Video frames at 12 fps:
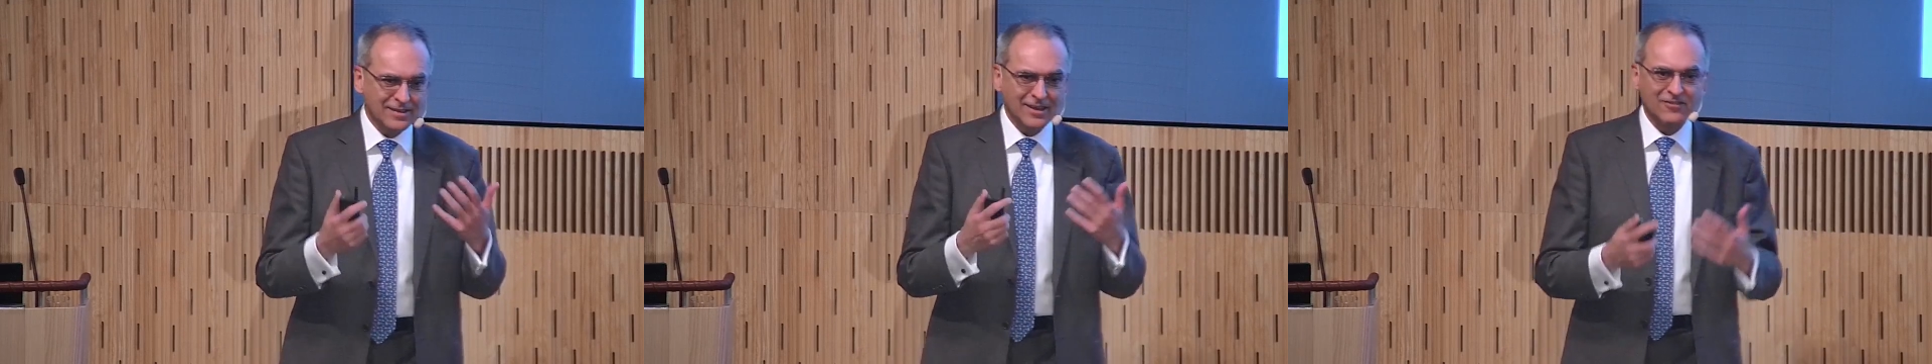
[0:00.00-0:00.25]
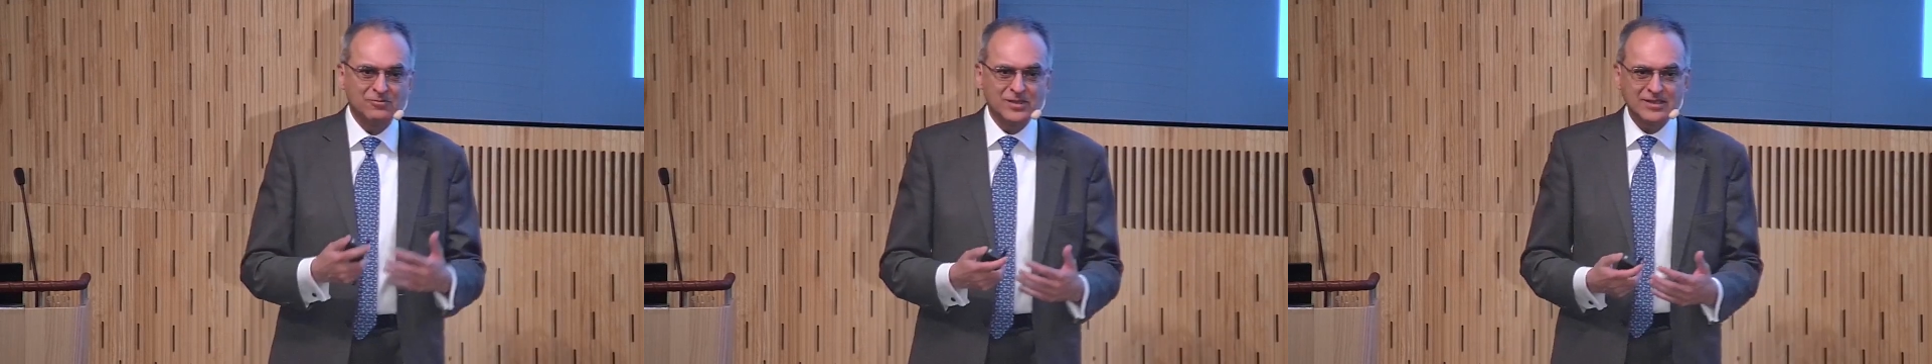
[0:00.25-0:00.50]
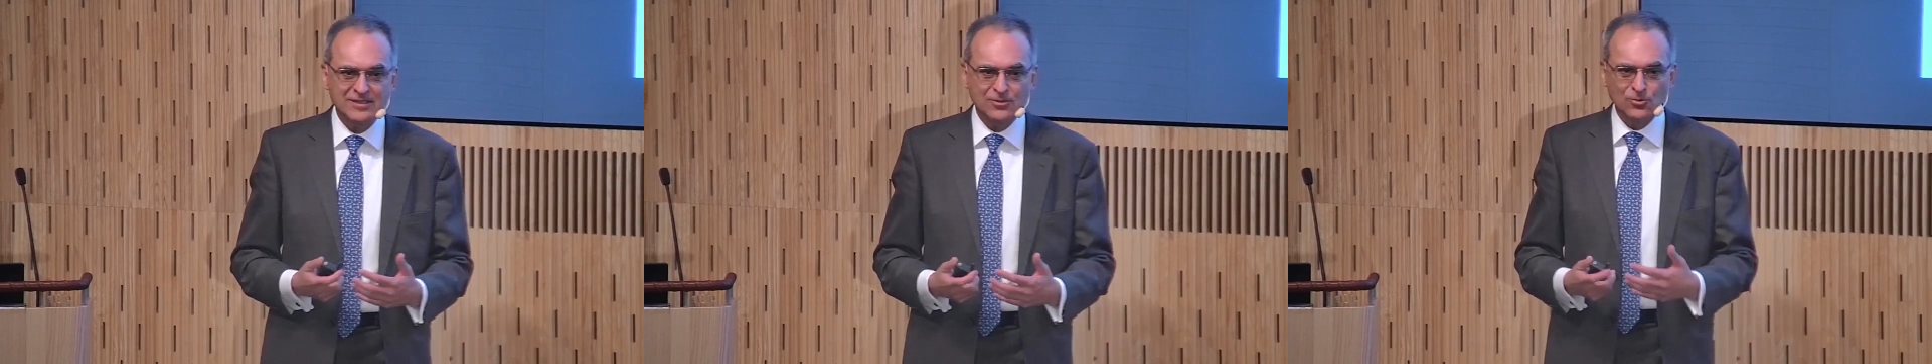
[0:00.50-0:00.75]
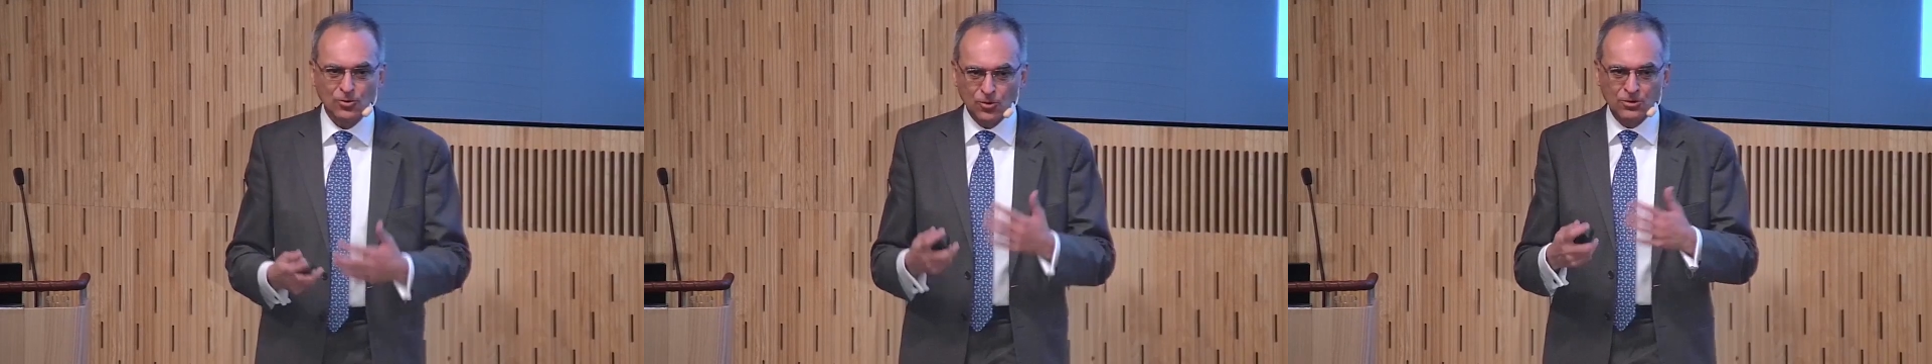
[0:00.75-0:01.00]
governments
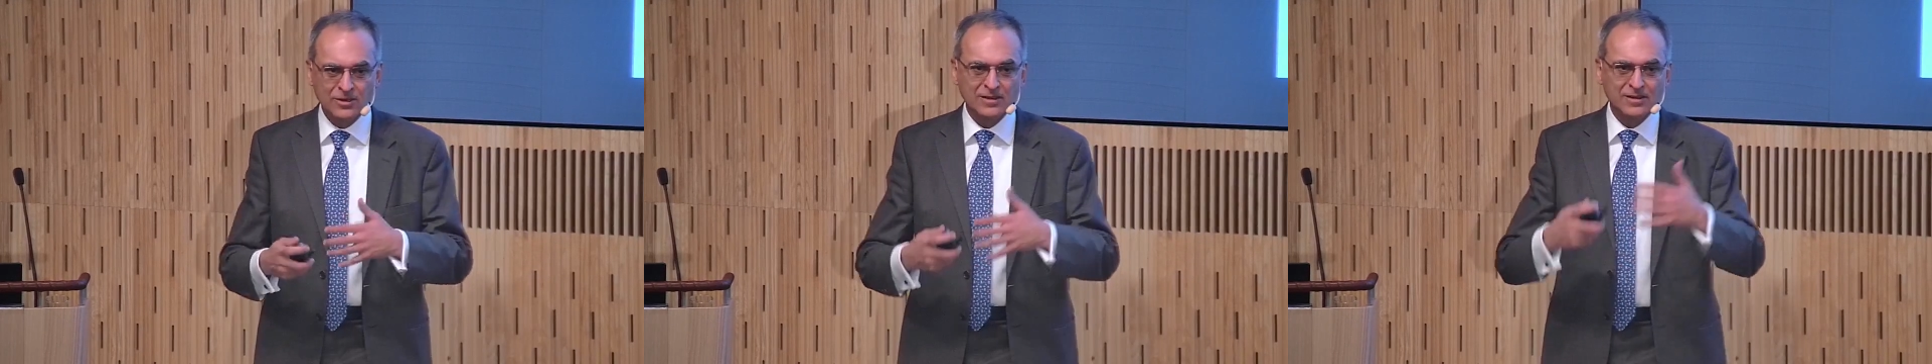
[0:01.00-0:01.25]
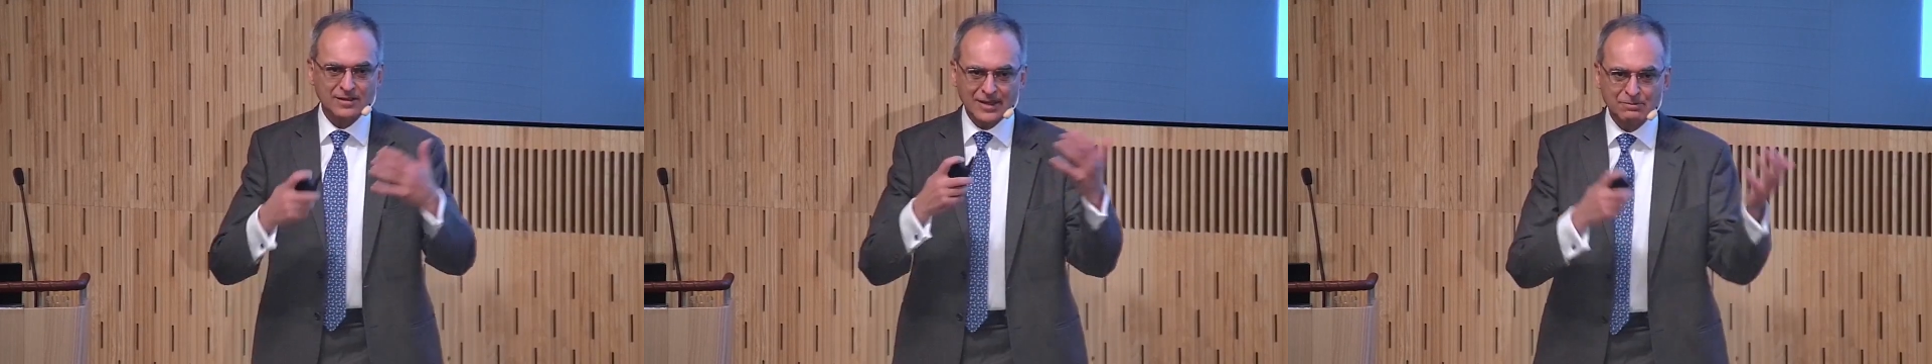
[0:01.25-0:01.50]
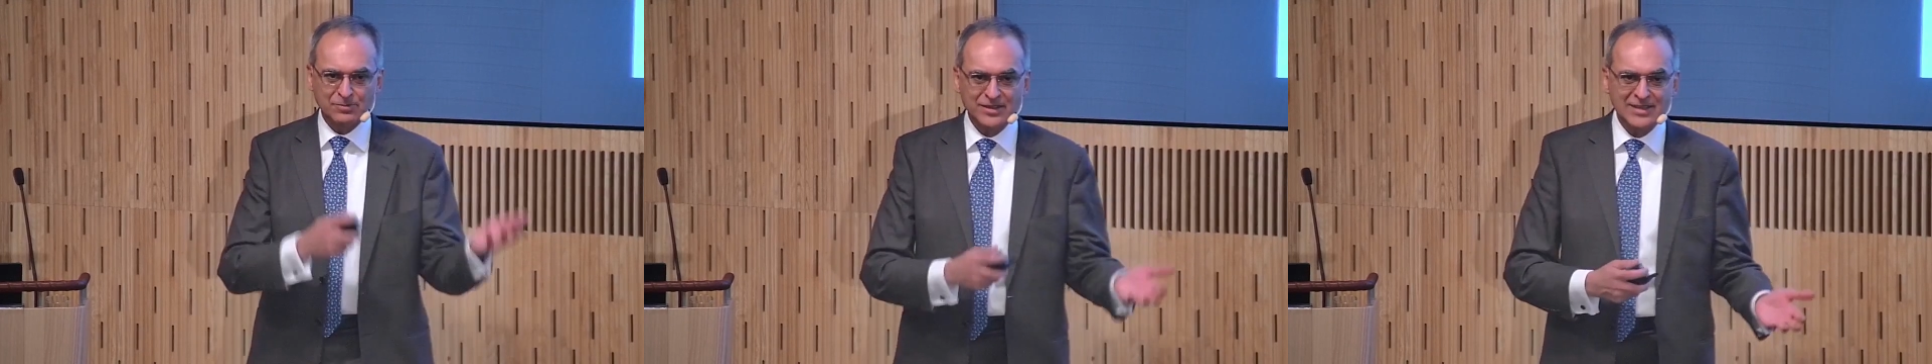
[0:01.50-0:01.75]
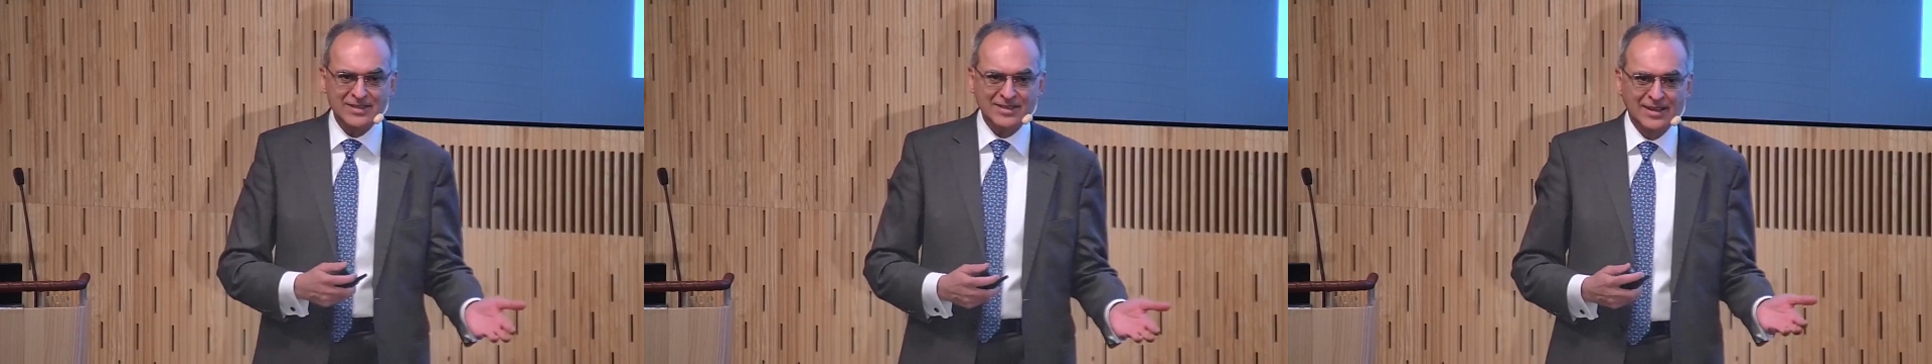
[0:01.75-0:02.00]
who own
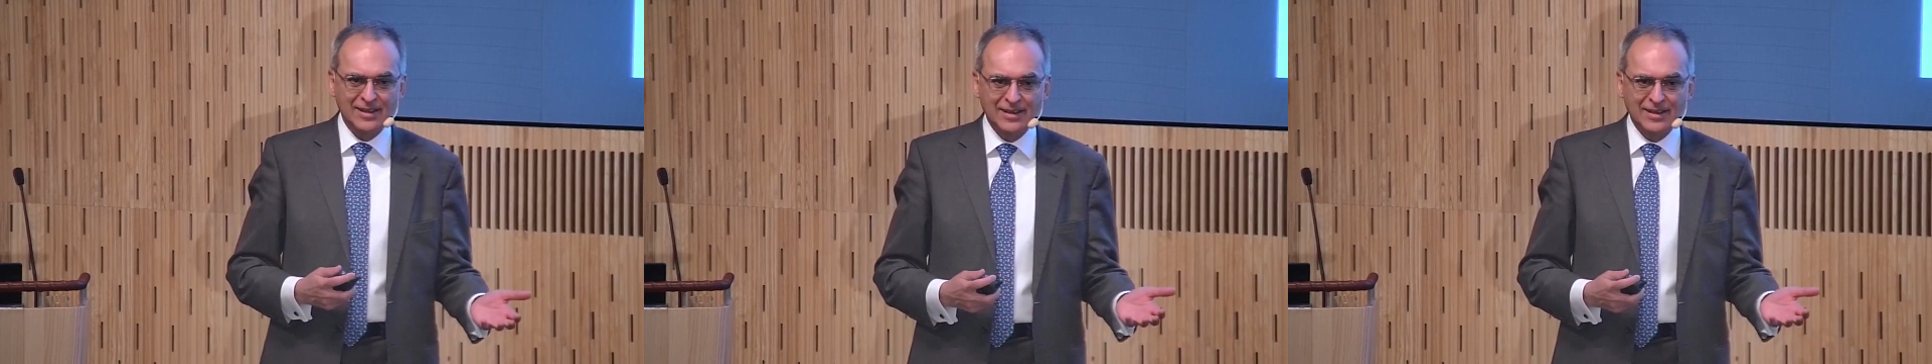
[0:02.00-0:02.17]
companies